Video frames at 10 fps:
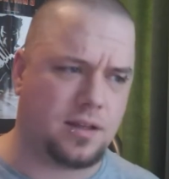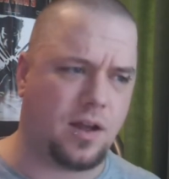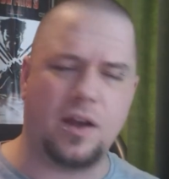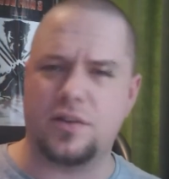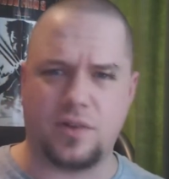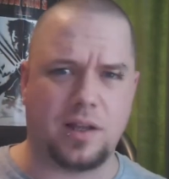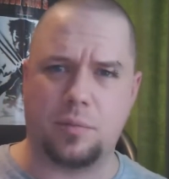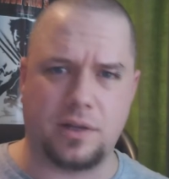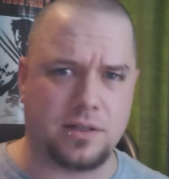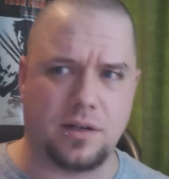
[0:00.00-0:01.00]
Kind of like a
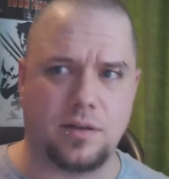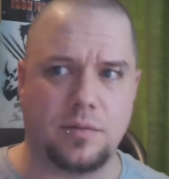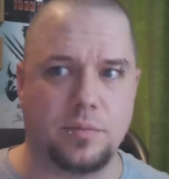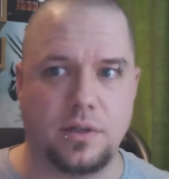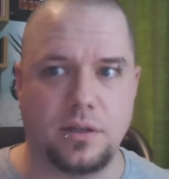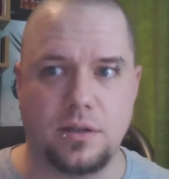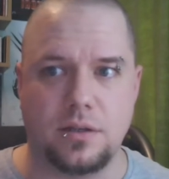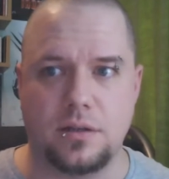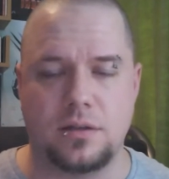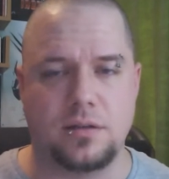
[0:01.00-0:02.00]
blood clot, but
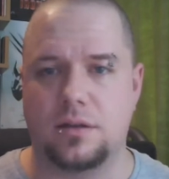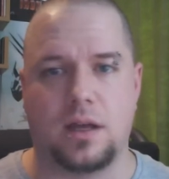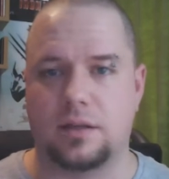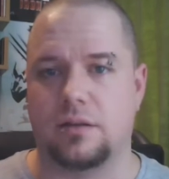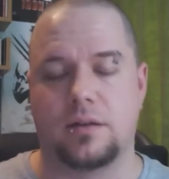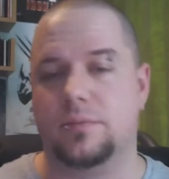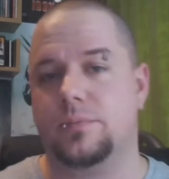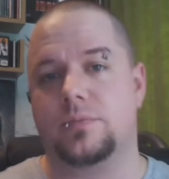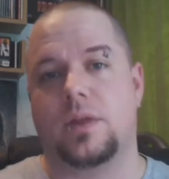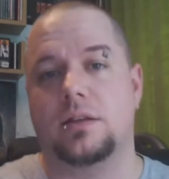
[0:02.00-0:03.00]
I don't know.
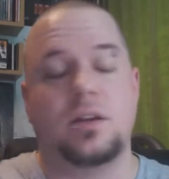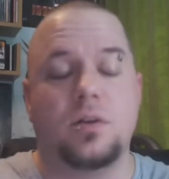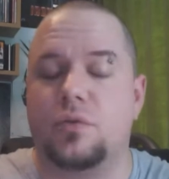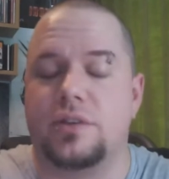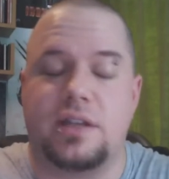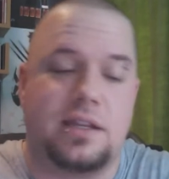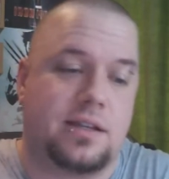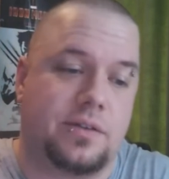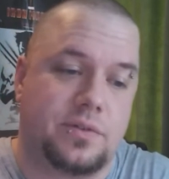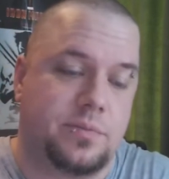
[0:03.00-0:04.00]
I don't know all the
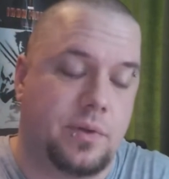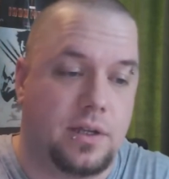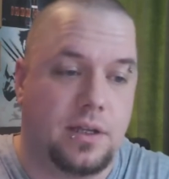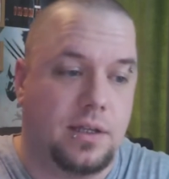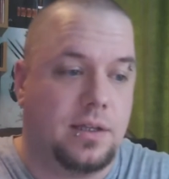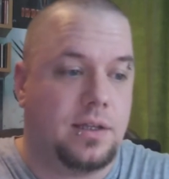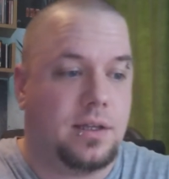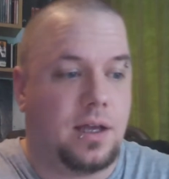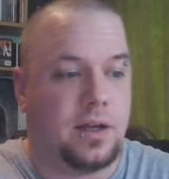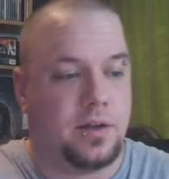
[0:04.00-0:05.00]
details, but
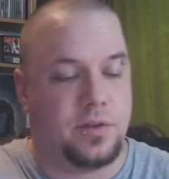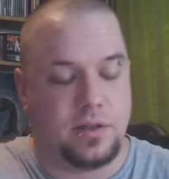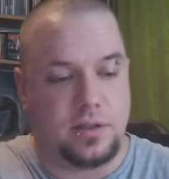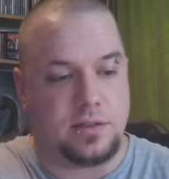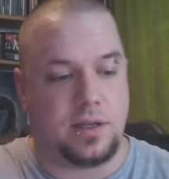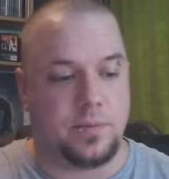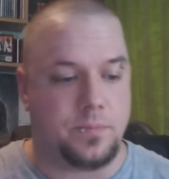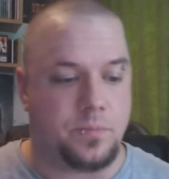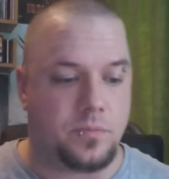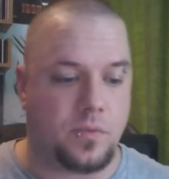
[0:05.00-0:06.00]
I know that
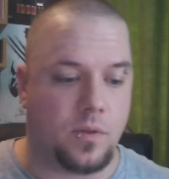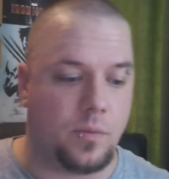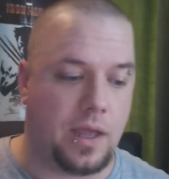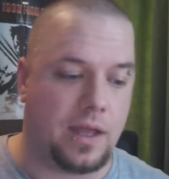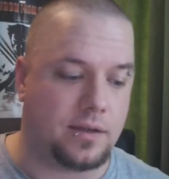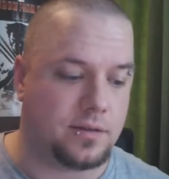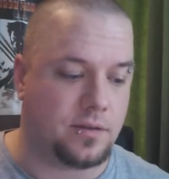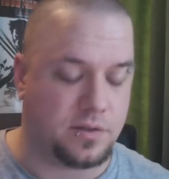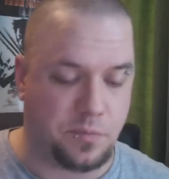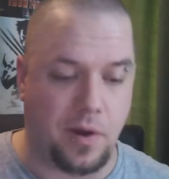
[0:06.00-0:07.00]
we had
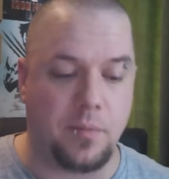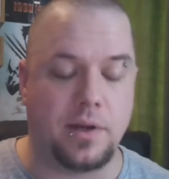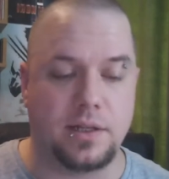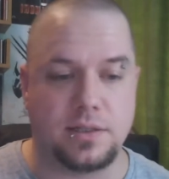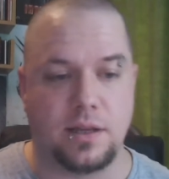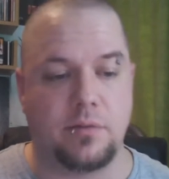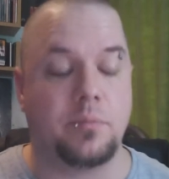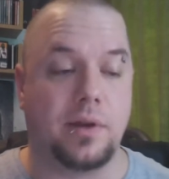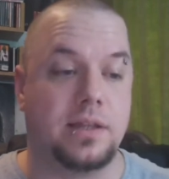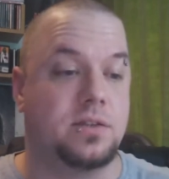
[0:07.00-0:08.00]
lots of paramedics there and
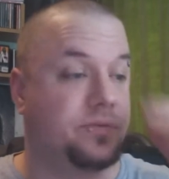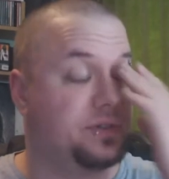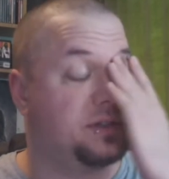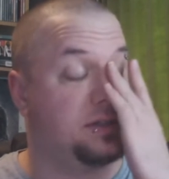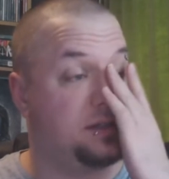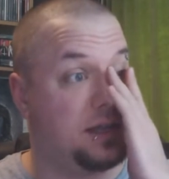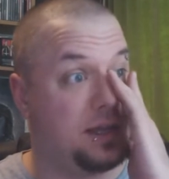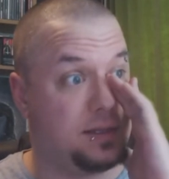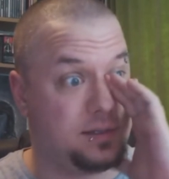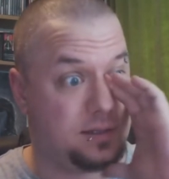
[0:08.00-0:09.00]
police officers,
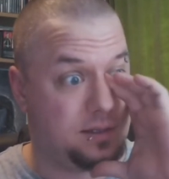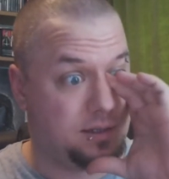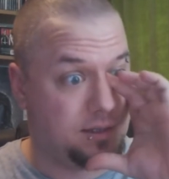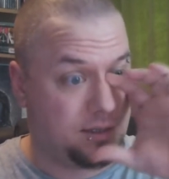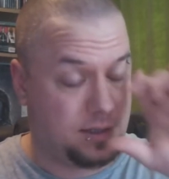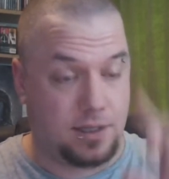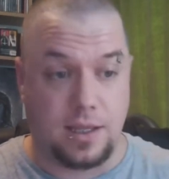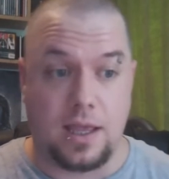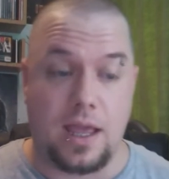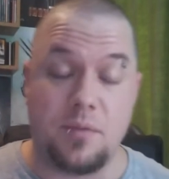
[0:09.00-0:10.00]
and
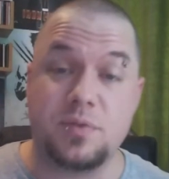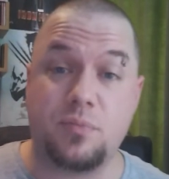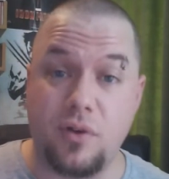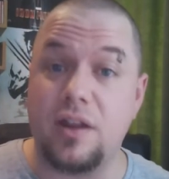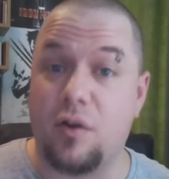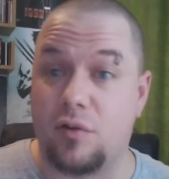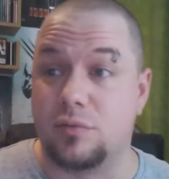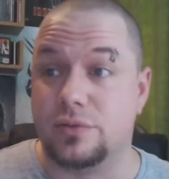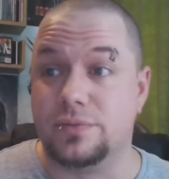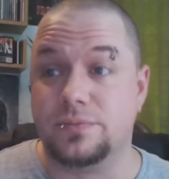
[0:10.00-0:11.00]
it was pretty
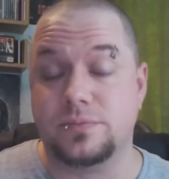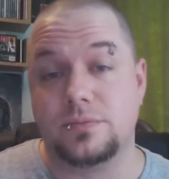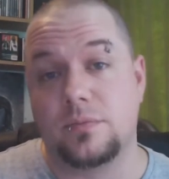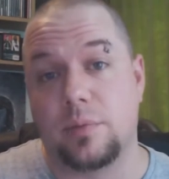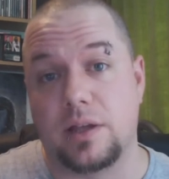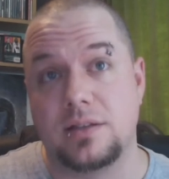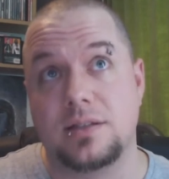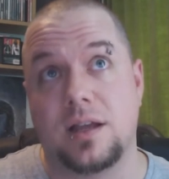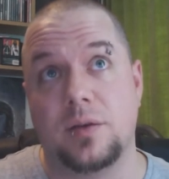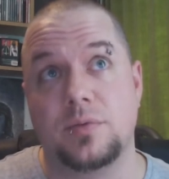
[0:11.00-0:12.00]
horrible because